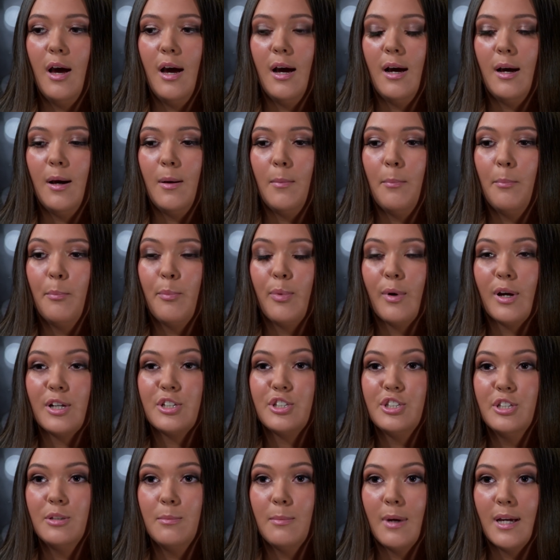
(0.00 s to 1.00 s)
um,
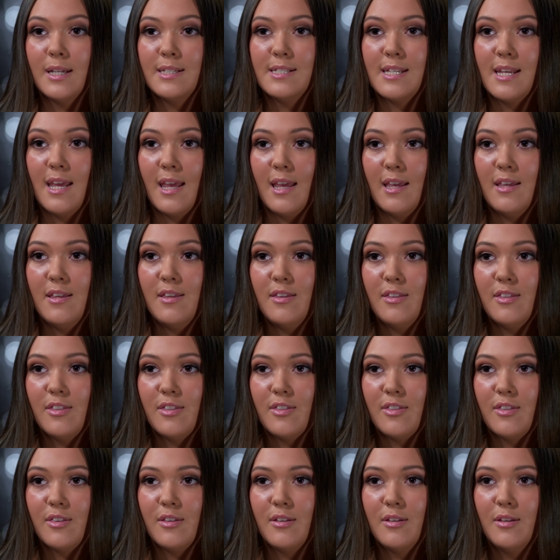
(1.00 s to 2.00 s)
brushing my
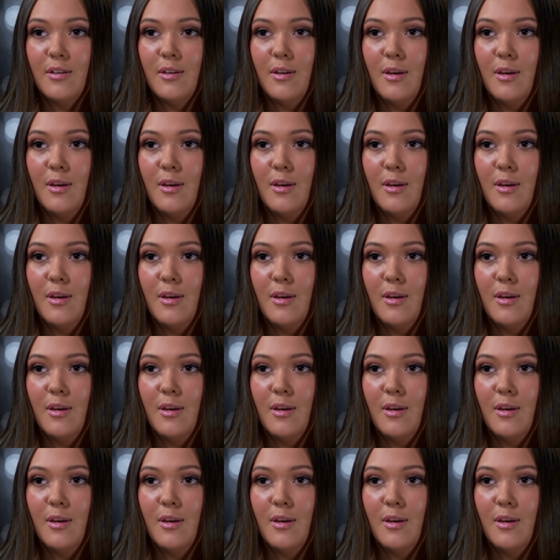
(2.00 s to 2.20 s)
teeth,